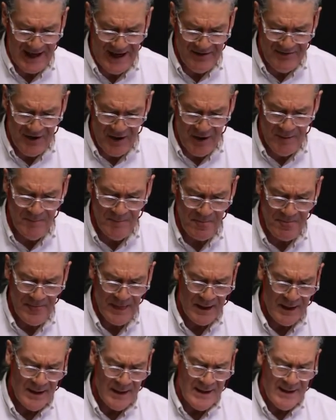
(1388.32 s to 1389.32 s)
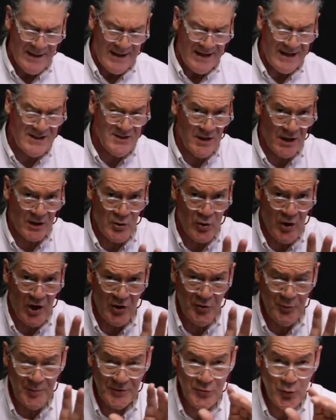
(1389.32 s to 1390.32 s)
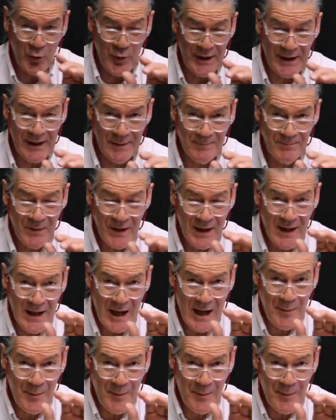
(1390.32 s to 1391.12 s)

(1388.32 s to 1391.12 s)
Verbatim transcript: of a, it's a cross between a